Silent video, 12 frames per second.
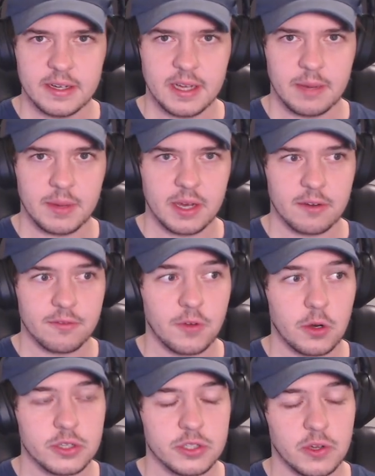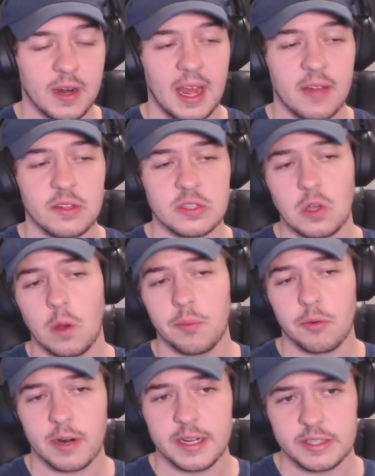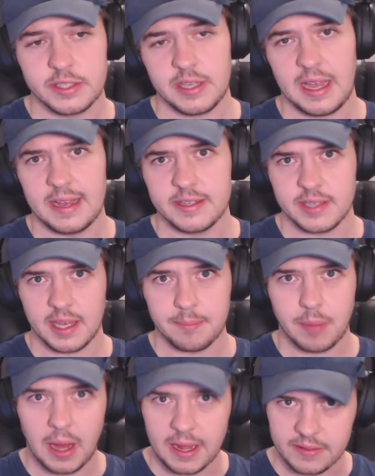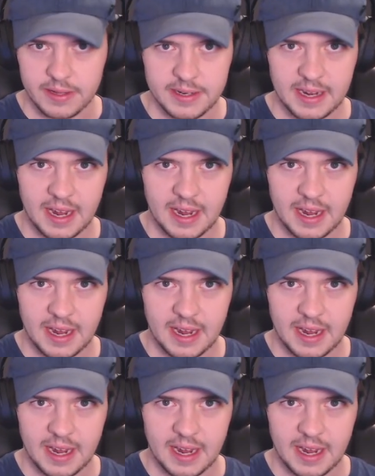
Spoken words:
and we're going to focus on how this operates as a pilot,